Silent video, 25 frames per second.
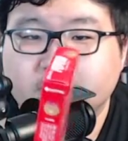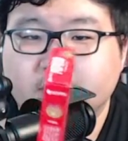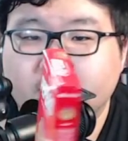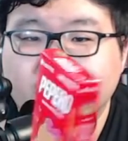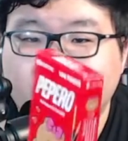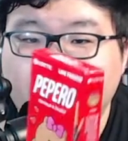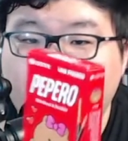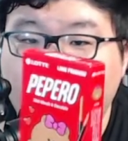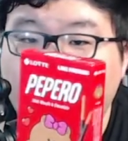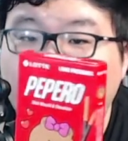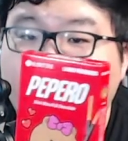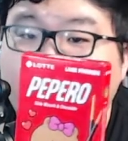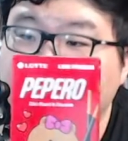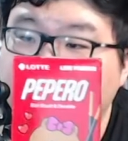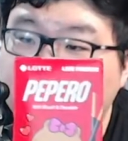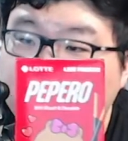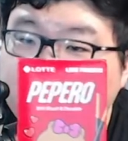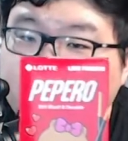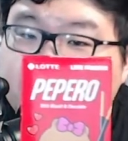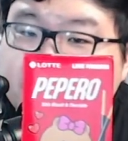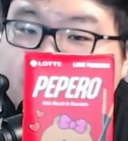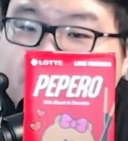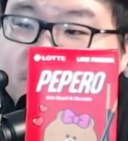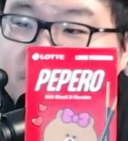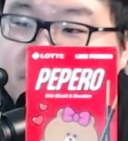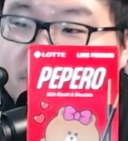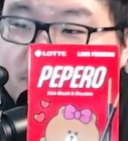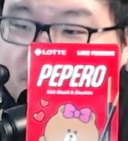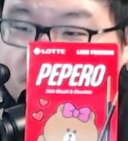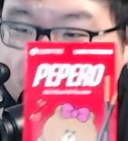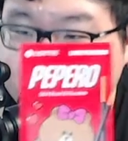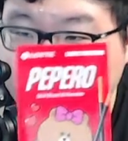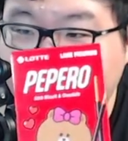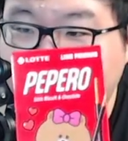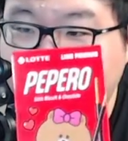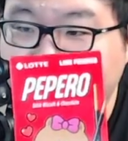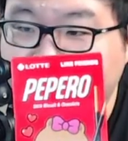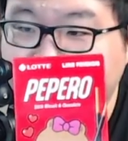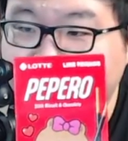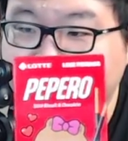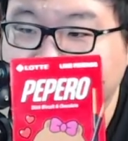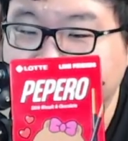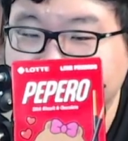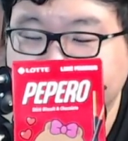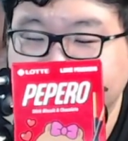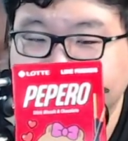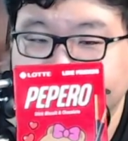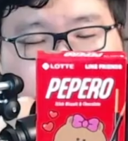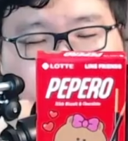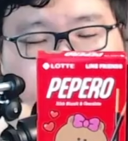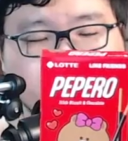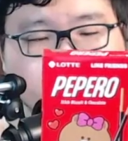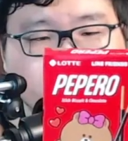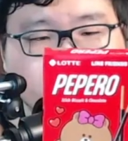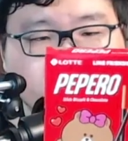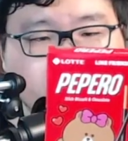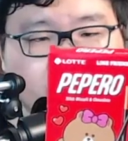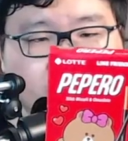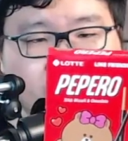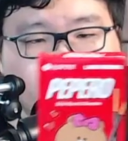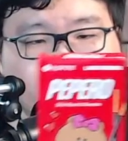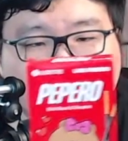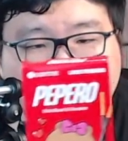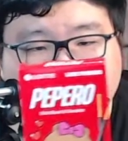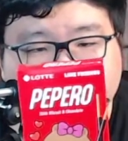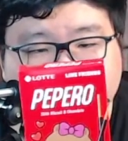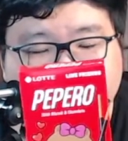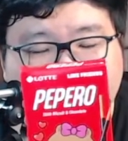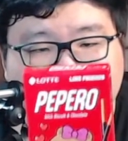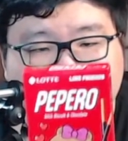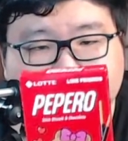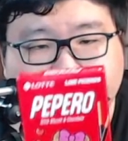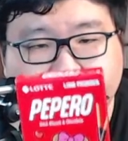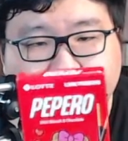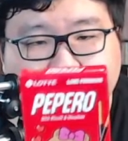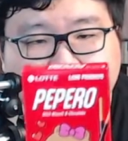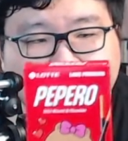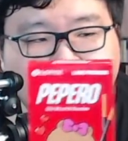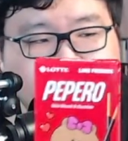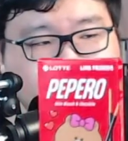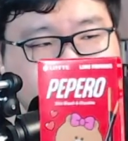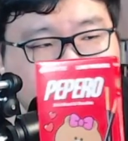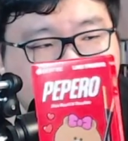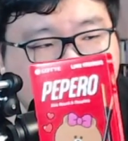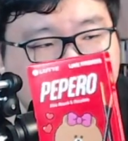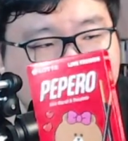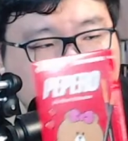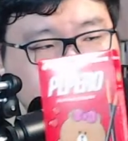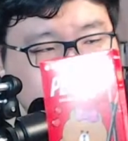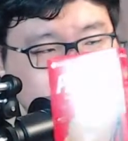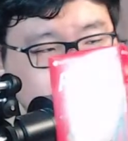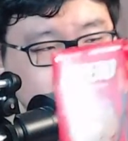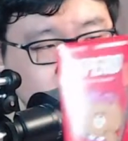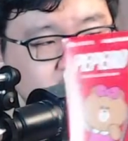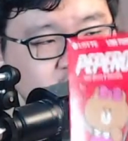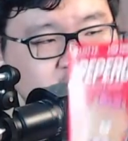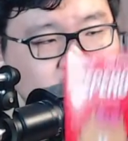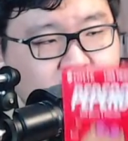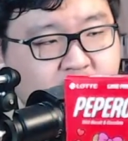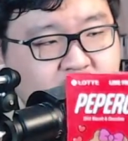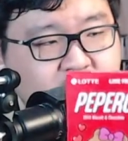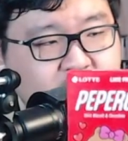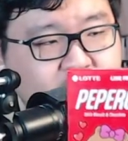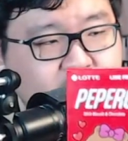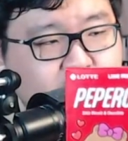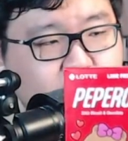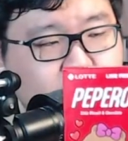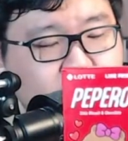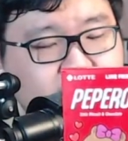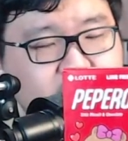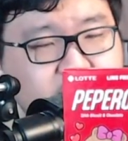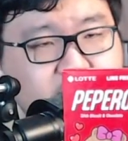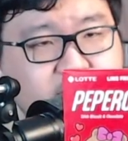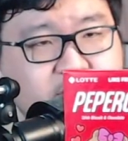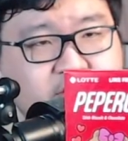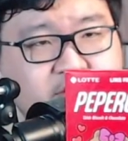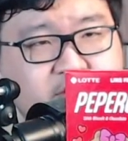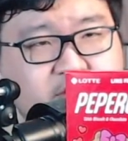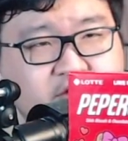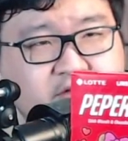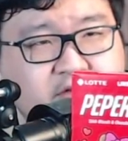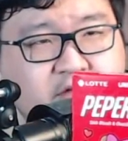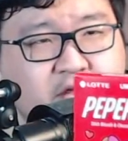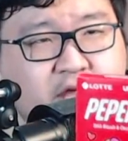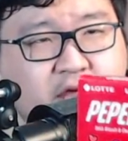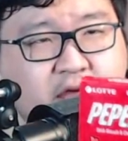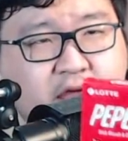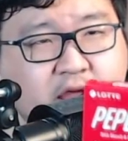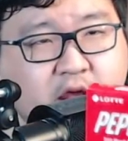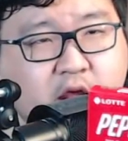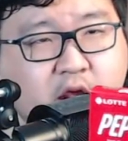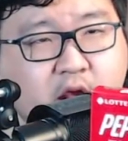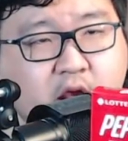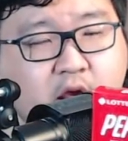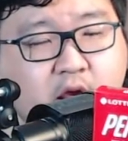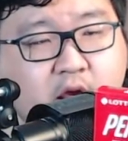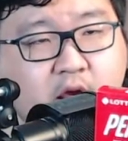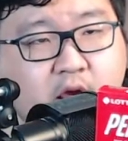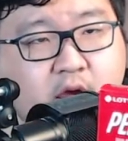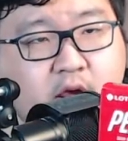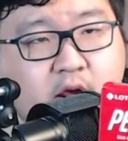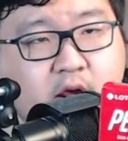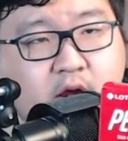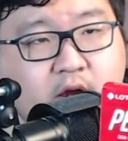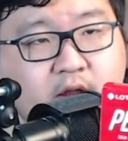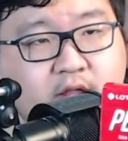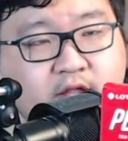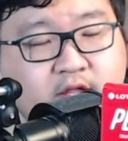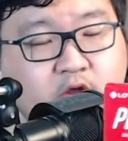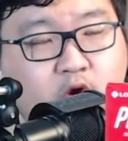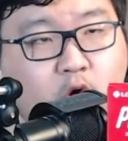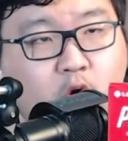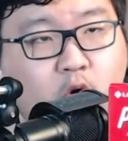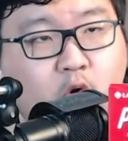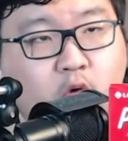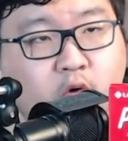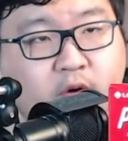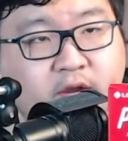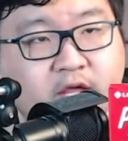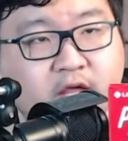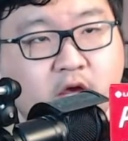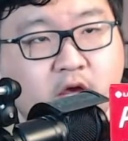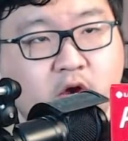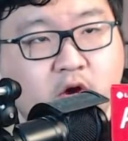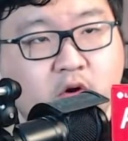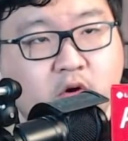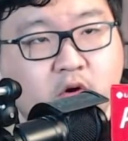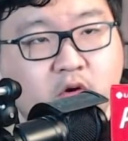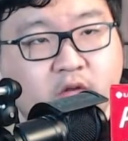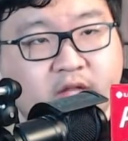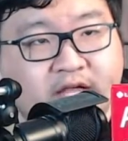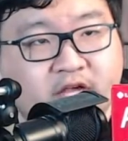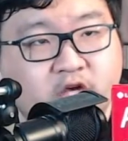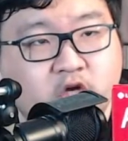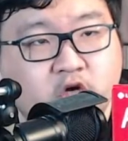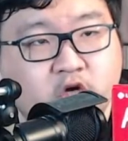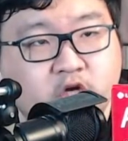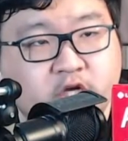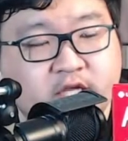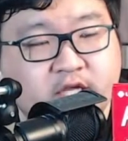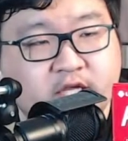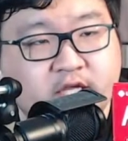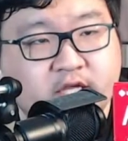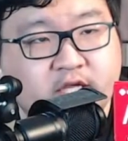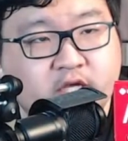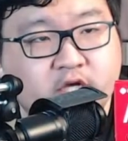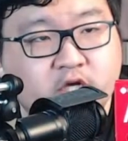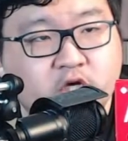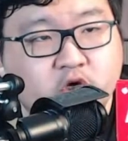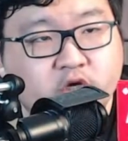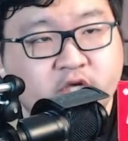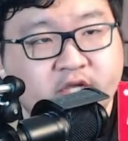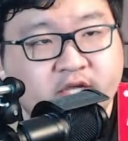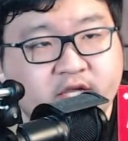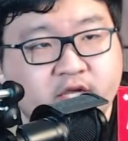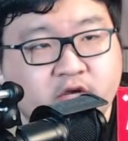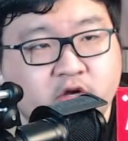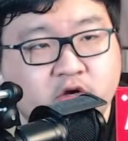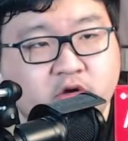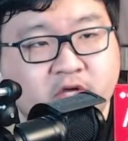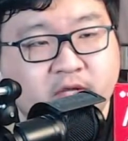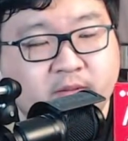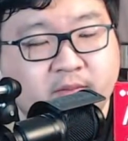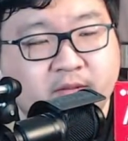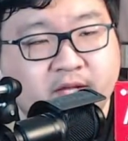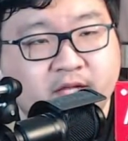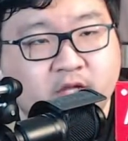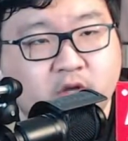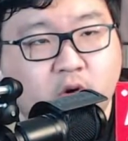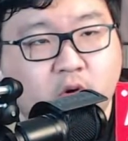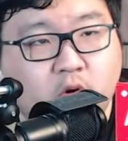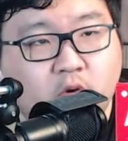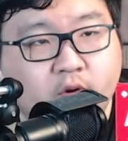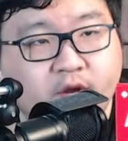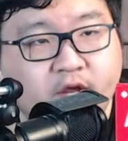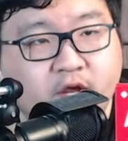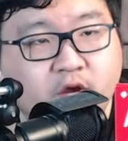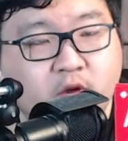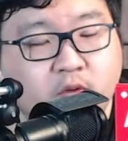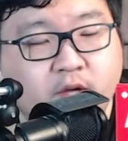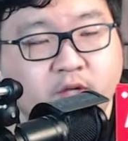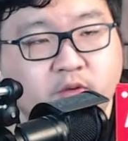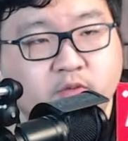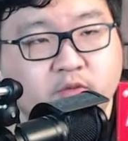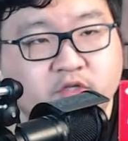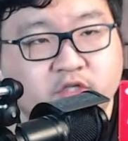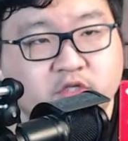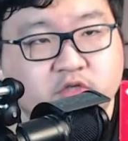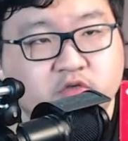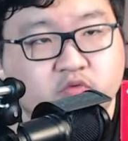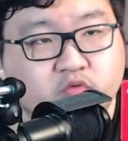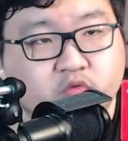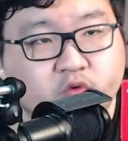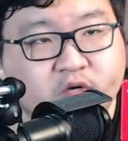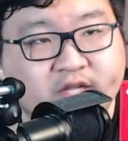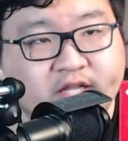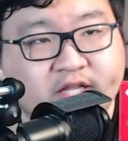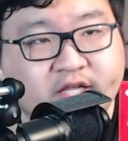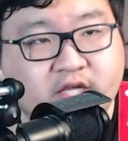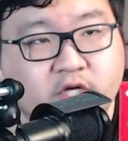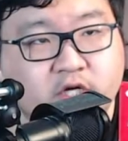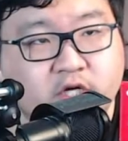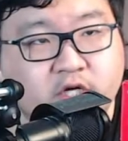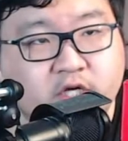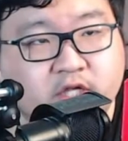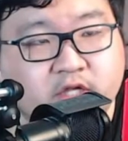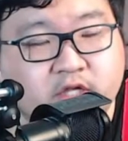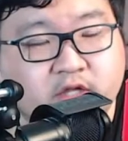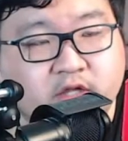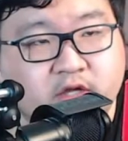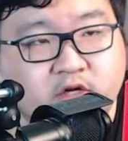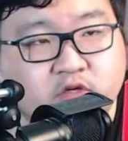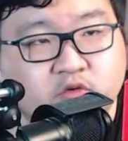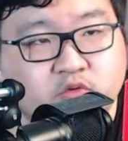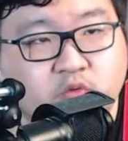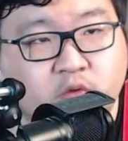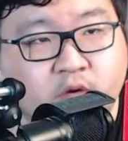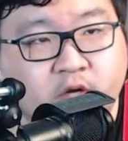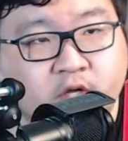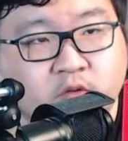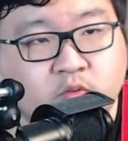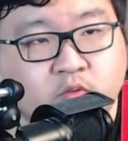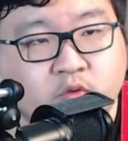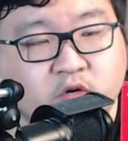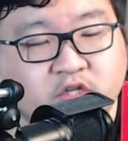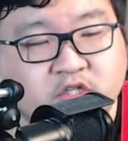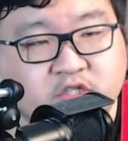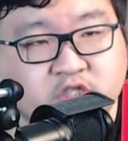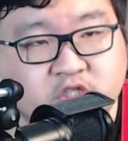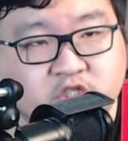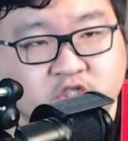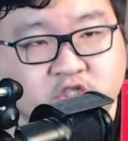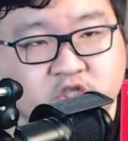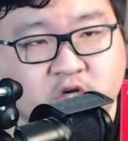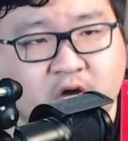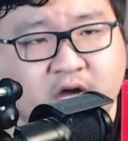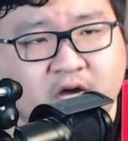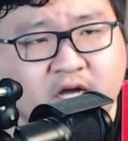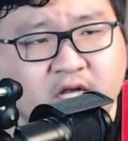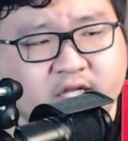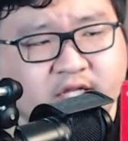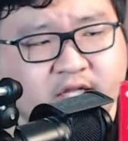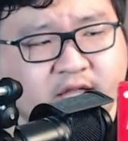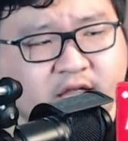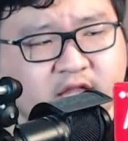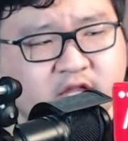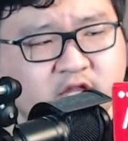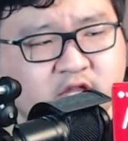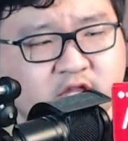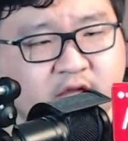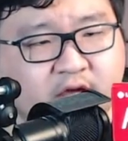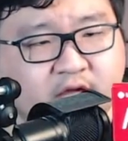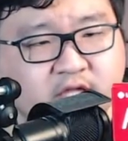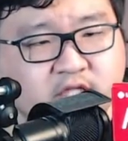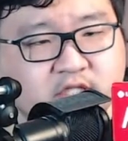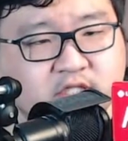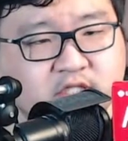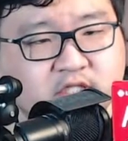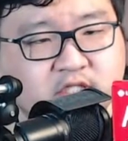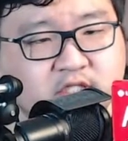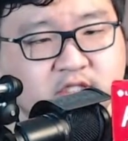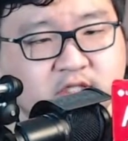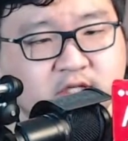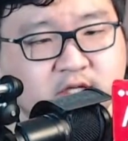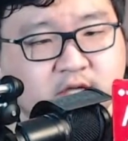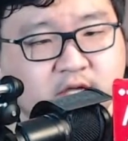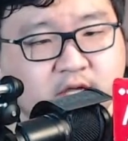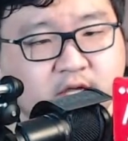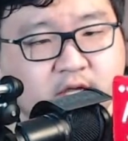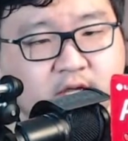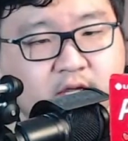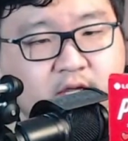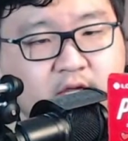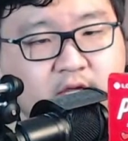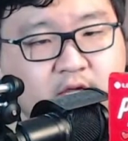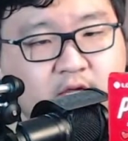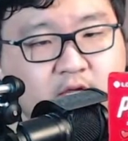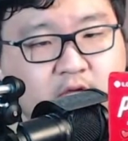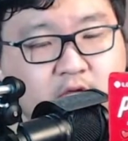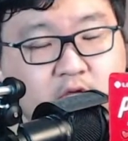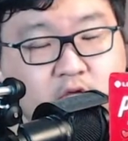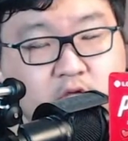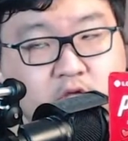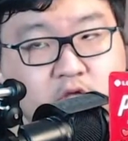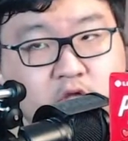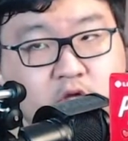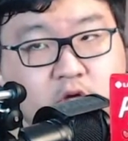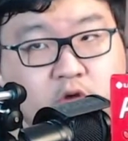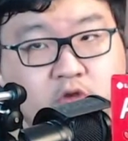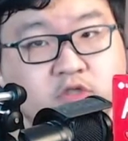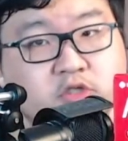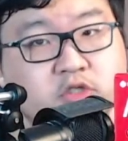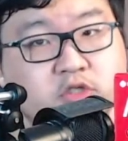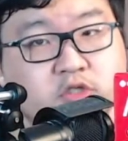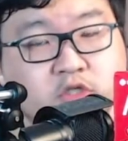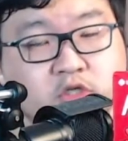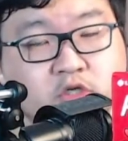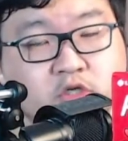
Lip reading: Not much to say. There's like multiple flavors. There's the chocolate one, then there's like an Oreo, like cookie and cream kind of Oreo one, which is really good. Then there's one where it's just chocolate and nuts. Those